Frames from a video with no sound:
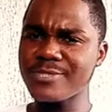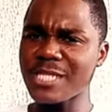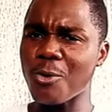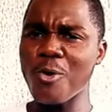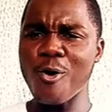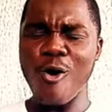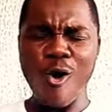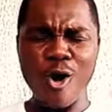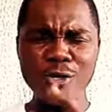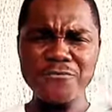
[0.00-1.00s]
Now
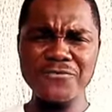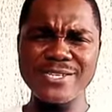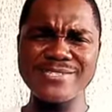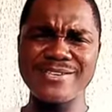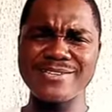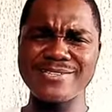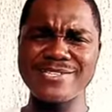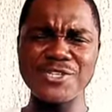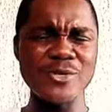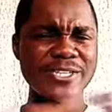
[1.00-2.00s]
all of these
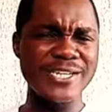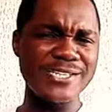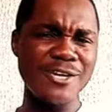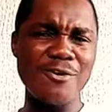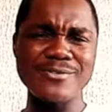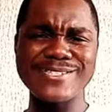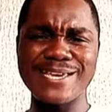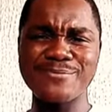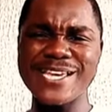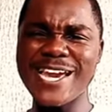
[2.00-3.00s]
things, you're learning the
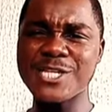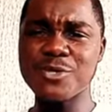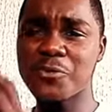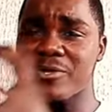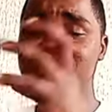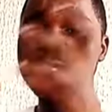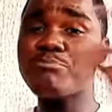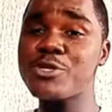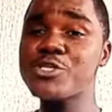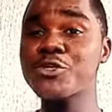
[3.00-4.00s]
concept and you're creating a
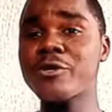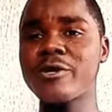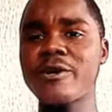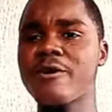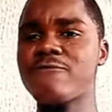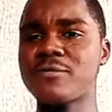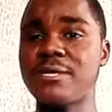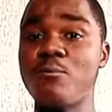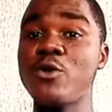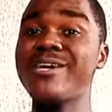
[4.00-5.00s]
picture for
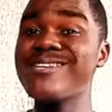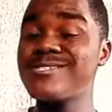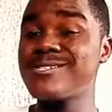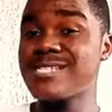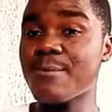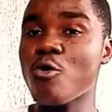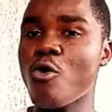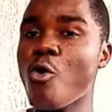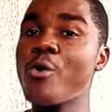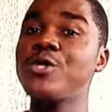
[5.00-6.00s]
them. When you get to the exam
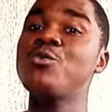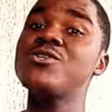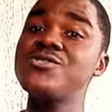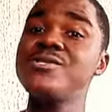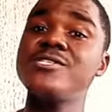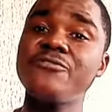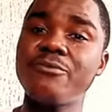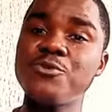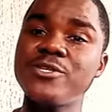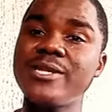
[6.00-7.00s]
hall, when you want to use
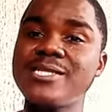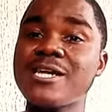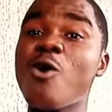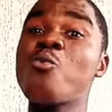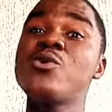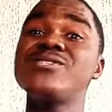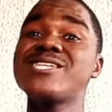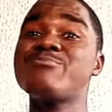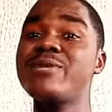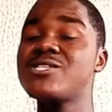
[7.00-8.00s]
information later or want to
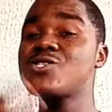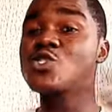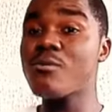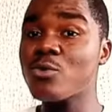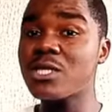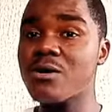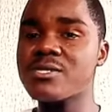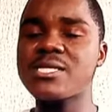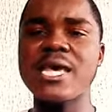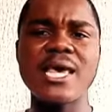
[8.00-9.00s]
explain to someone
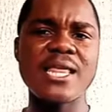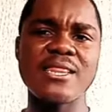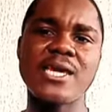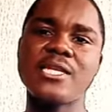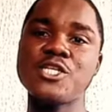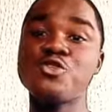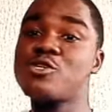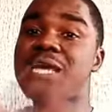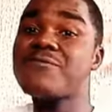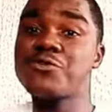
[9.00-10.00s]
else, then you
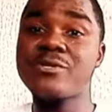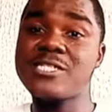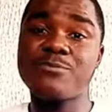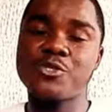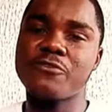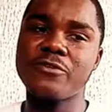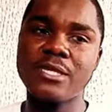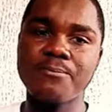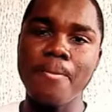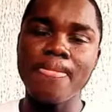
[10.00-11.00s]
just have to create this picture for them.